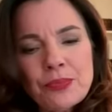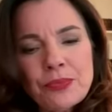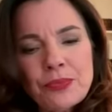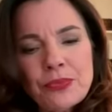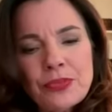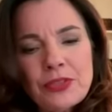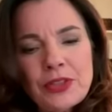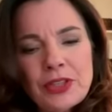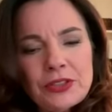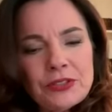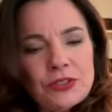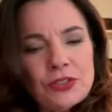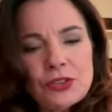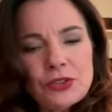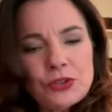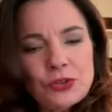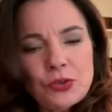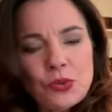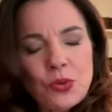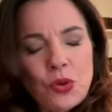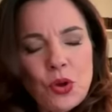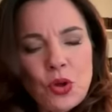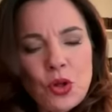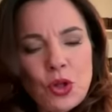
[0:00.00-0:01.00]
this
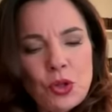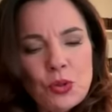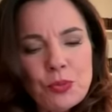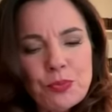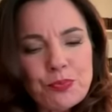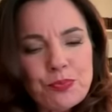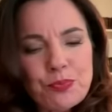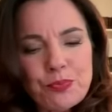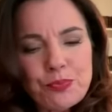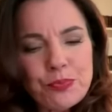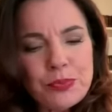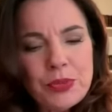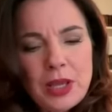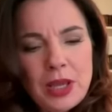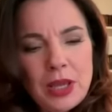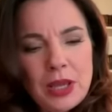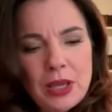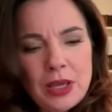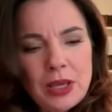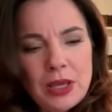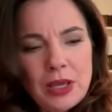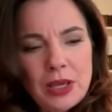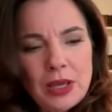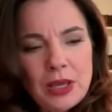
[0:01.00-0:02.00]
is all...
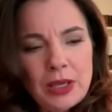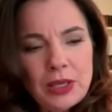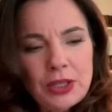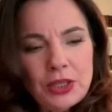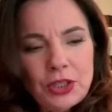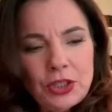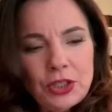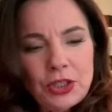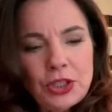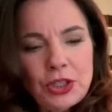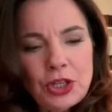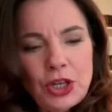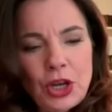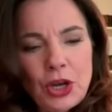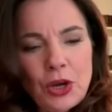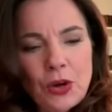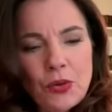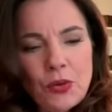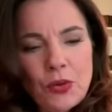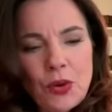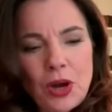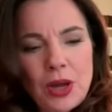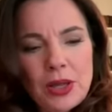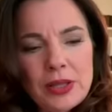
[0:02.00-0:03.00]
You
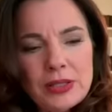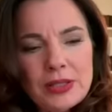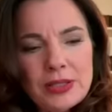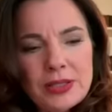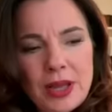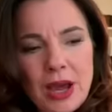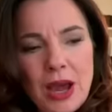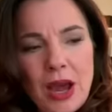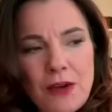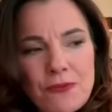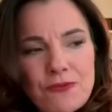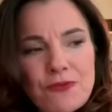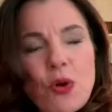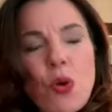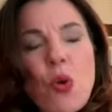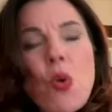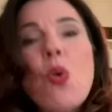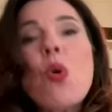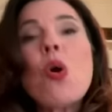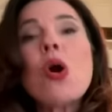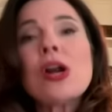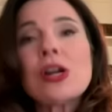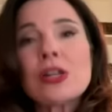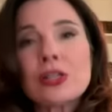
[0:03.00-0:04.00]
know, of
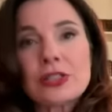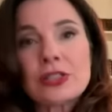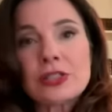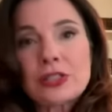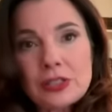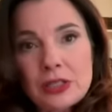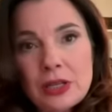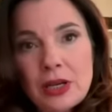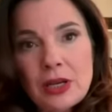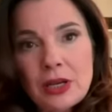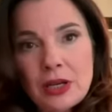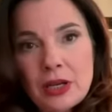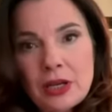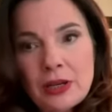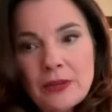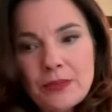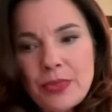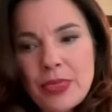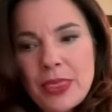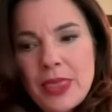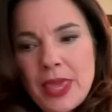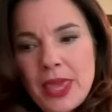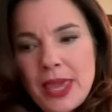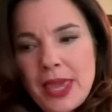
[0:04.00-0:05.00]
course,
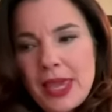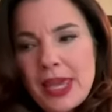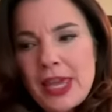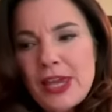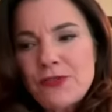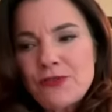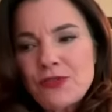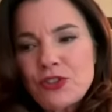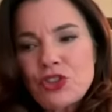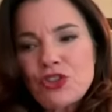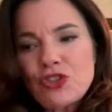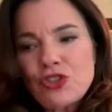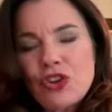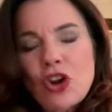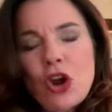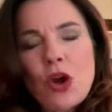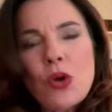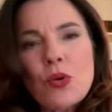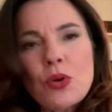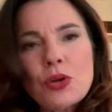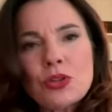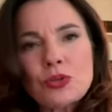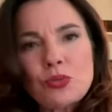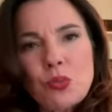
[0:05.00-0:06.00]
if a
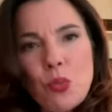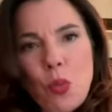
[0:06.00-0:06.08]
show is